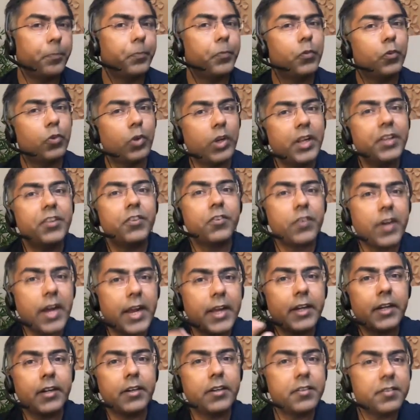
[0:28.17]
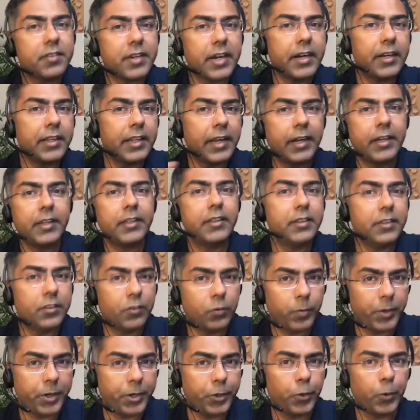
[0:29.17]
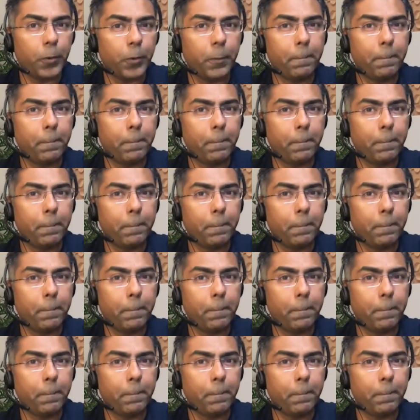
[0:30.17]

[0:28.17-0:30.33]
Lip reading: So let's try and understand that in this video.